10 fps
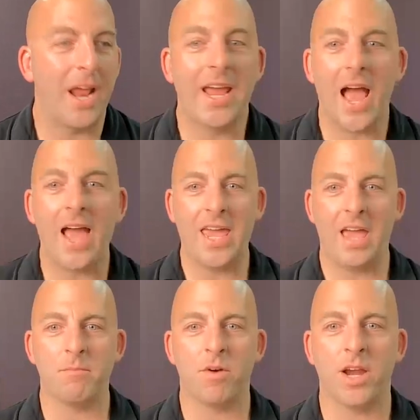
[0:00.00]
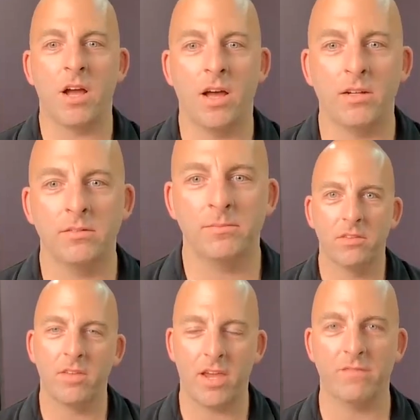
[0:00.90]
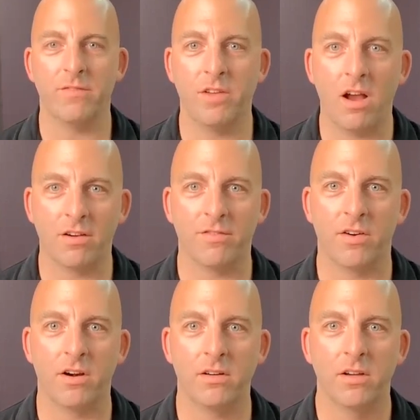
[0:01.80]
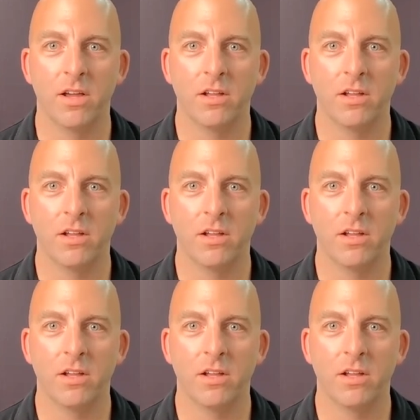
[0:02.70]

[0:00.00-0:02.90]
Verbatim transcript: but I can't bring on a second photographer